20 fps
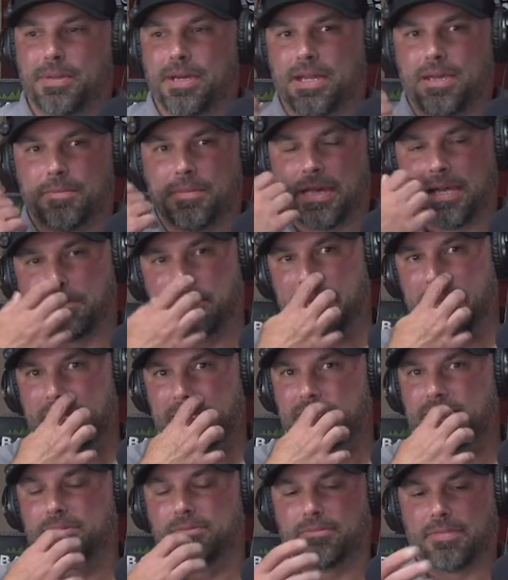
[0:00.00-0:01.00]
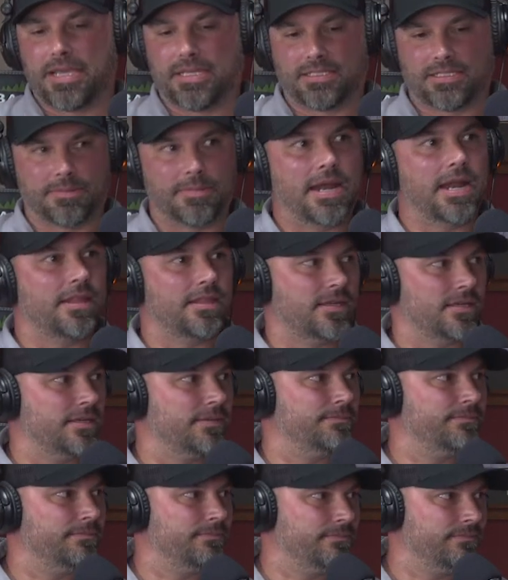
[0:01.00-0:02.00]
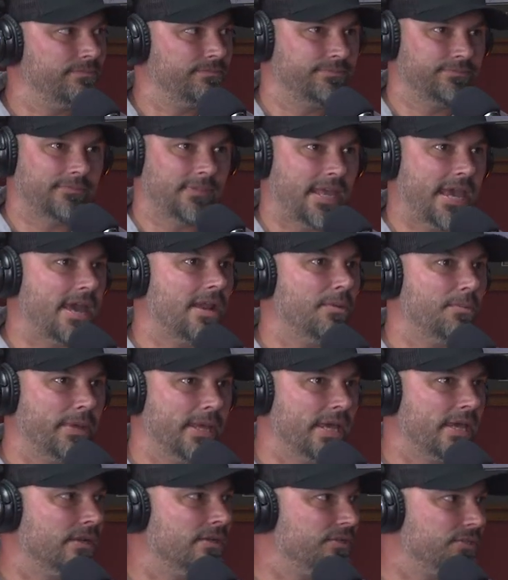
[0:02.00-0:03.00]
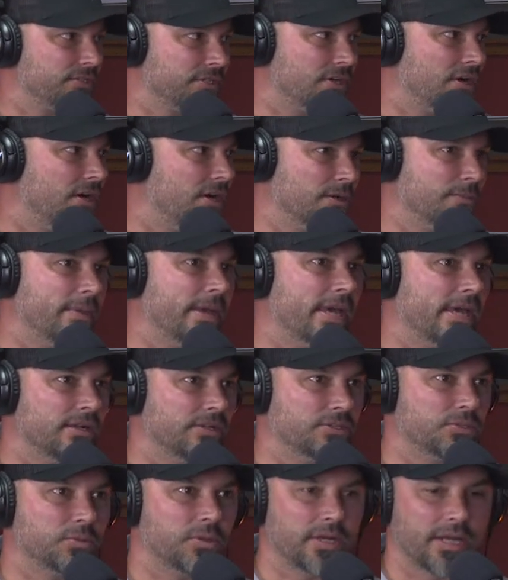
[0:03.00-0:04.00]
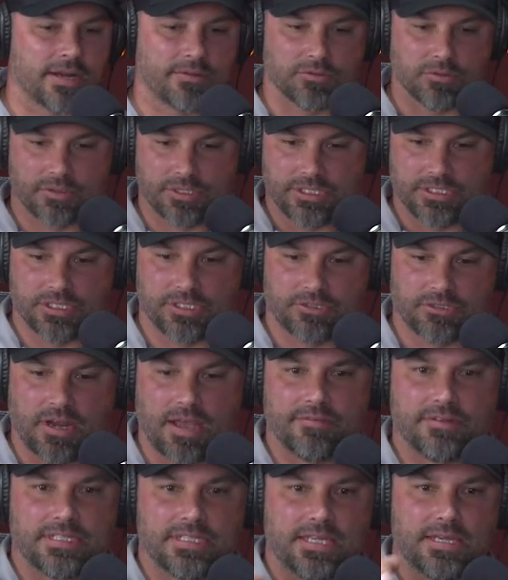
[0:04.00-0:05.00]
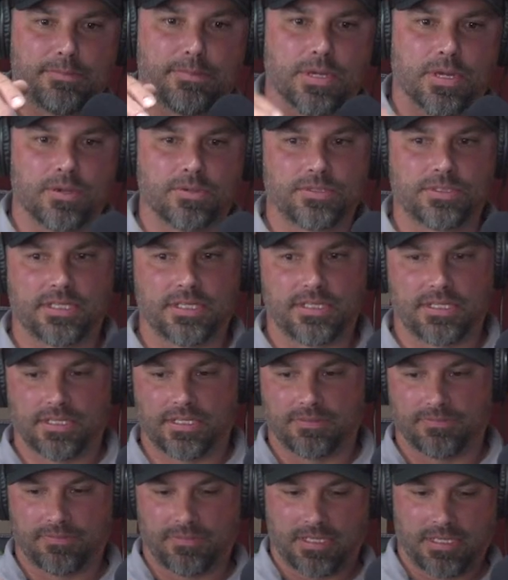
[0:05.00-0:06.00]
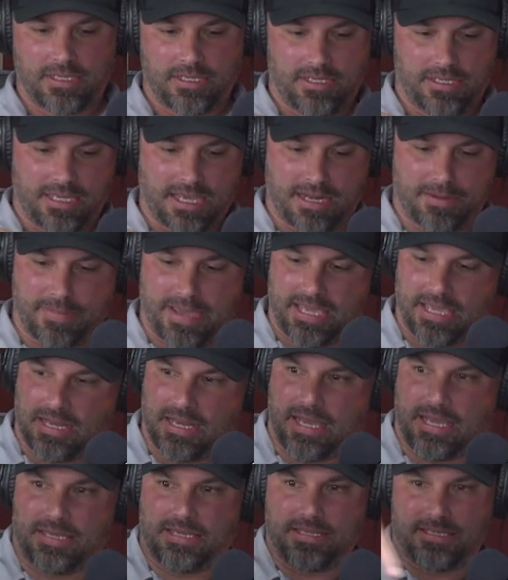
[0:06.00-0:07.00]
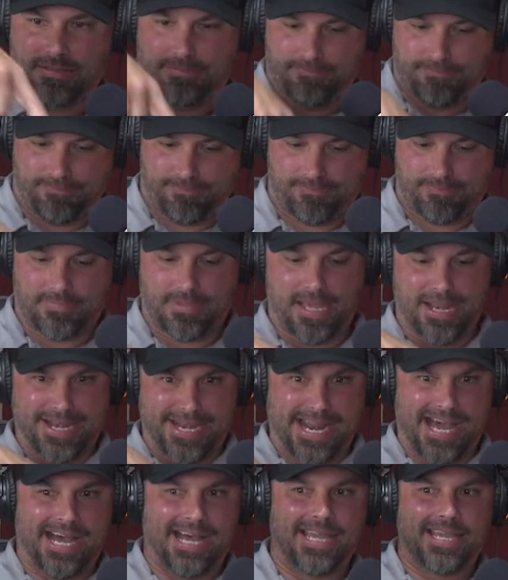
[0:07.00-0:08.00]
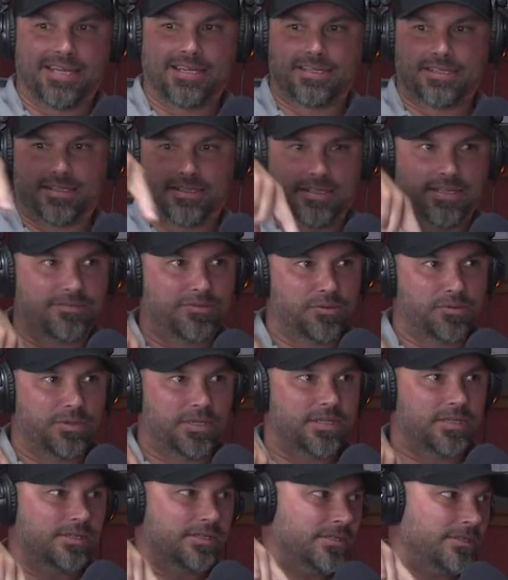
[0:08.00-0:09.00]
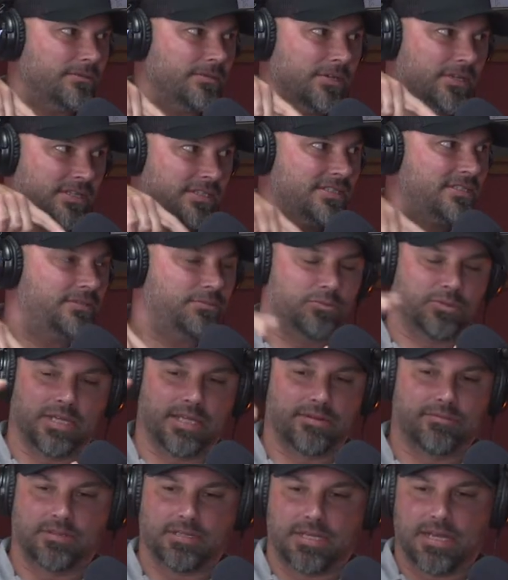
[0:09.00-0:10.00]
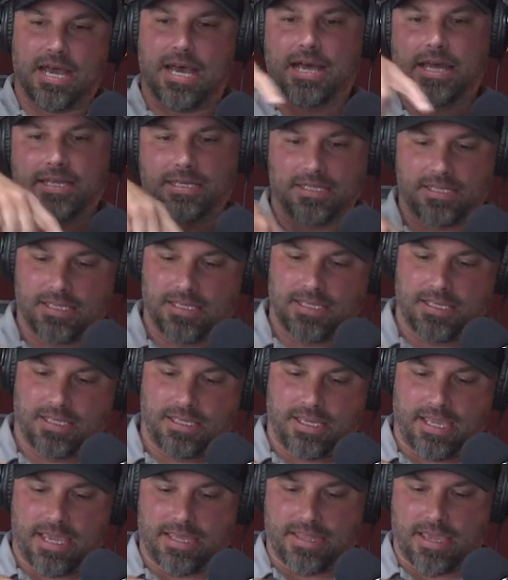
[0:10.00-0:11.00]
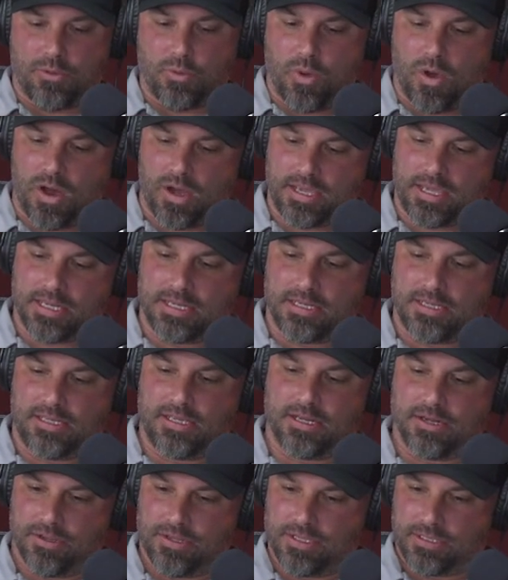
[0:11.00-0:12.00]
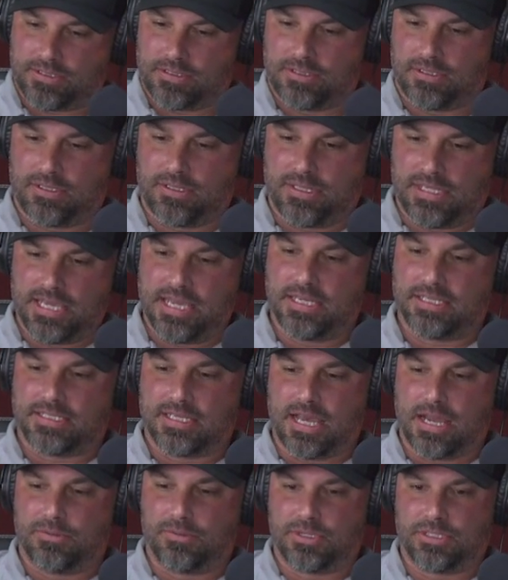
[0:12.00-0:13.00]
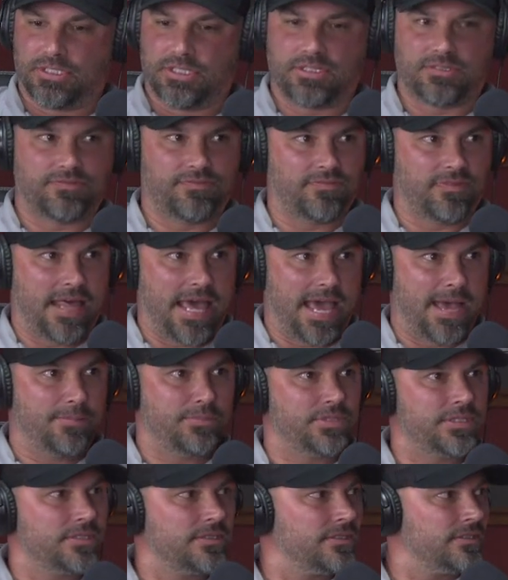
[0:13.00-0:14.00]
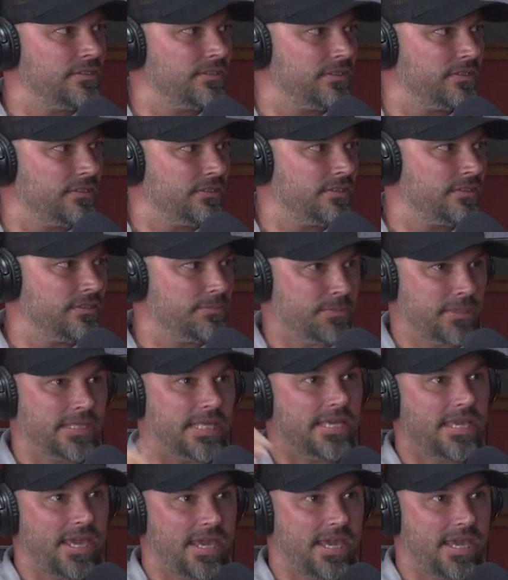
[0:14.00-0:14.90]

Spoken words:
a buddy of mine made some out of the cattle panels or hog panels or whatever. Where you just drive a T-post and you kind of make it like a 9, if you will, or a 9, and they walk in. The inside one just flaps, but they